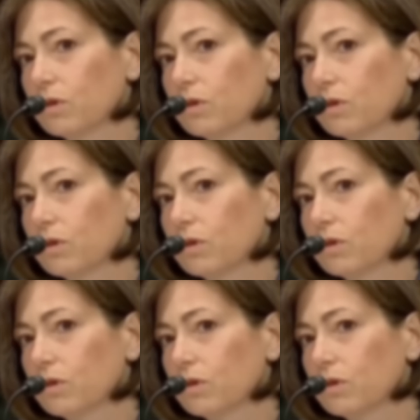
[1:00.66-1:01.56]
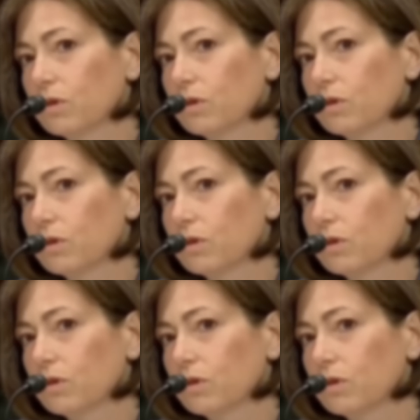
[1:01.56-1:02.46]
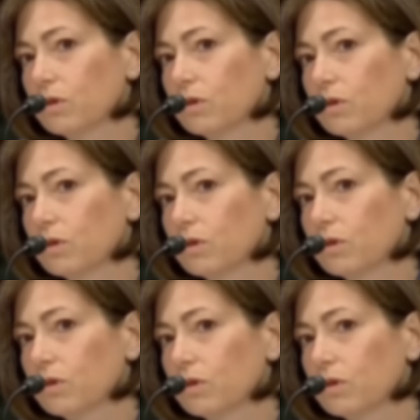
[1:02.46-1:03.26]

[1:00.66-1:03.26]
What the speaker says: (silent)